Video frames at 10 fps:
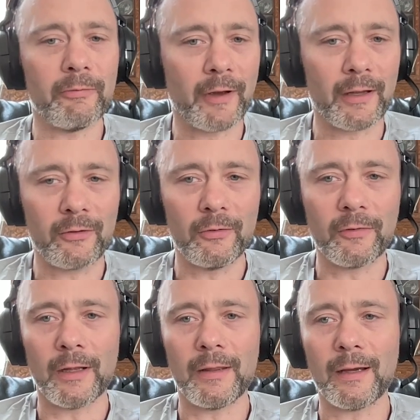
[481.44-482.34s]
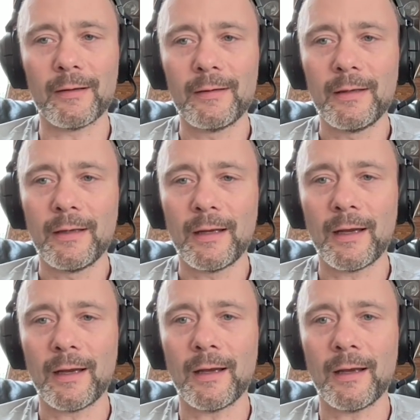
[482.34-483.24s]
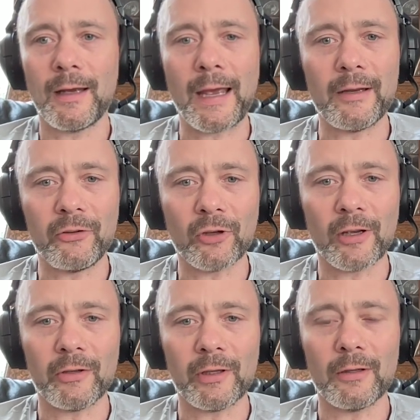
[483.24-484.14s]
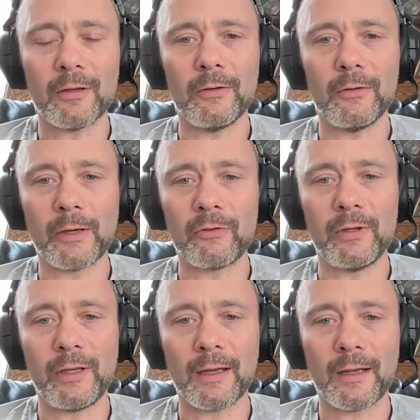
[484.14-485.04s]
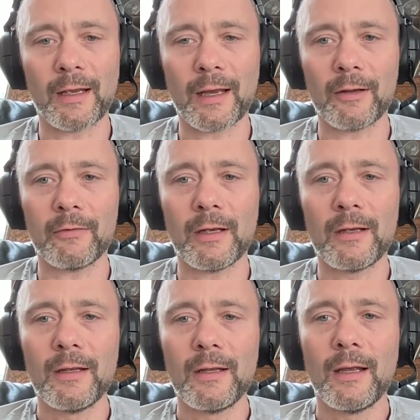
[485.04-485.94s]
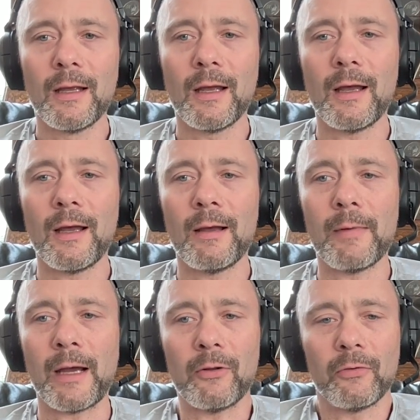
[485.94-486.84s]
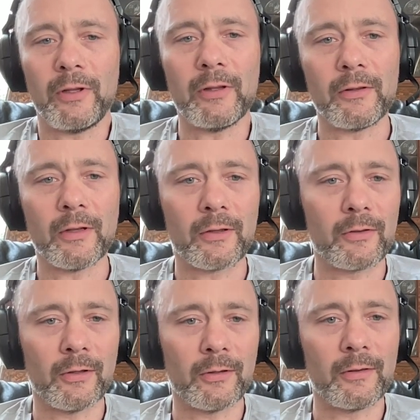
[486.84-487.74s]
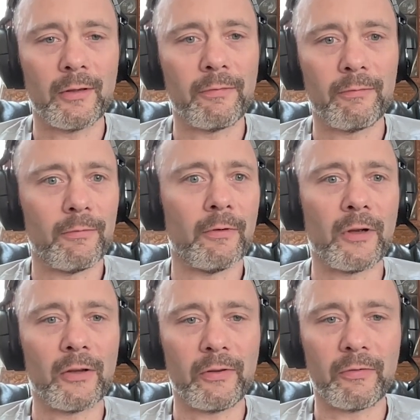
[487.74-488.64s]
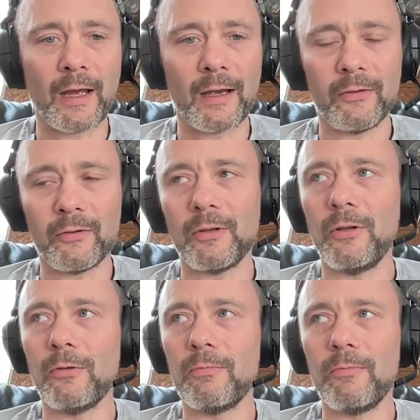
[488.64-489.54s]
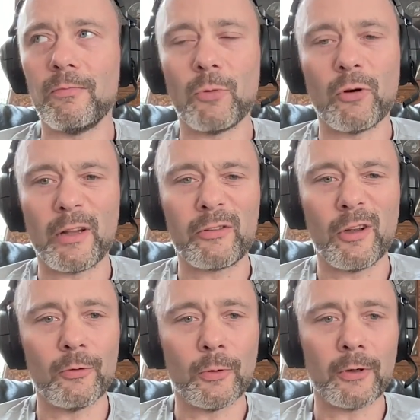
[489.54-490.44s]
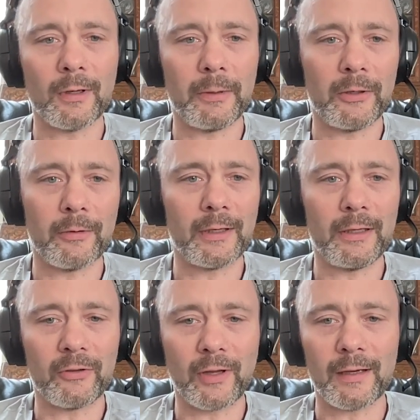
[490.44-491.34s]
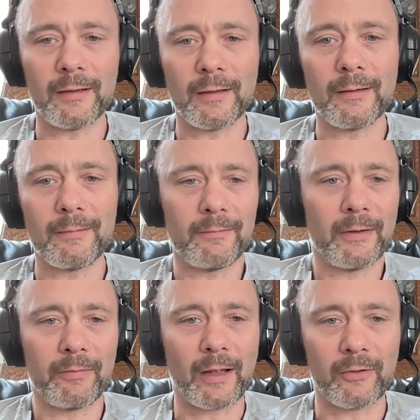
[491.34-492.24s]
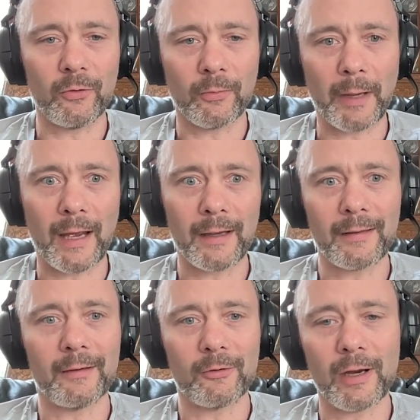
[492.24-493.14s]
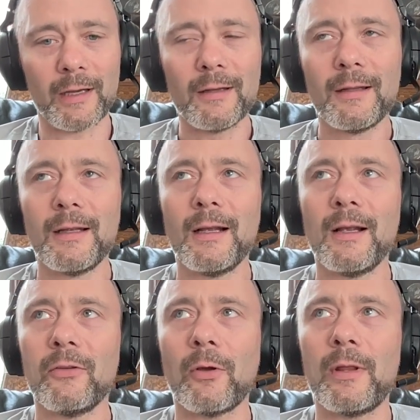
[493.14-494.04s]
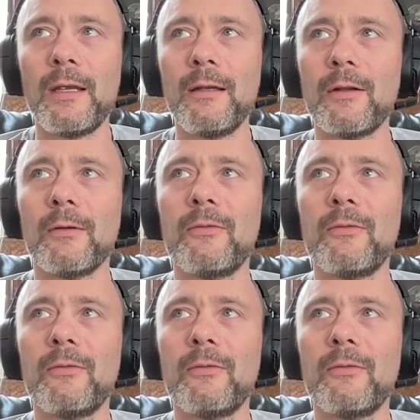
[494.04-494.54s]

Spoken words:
in fact, you find that energizing. You actually get a kick out of it. And obviously, the reverse of that is that you more or less know what you're going to be doing each day, and if that's your bag, then great. So I think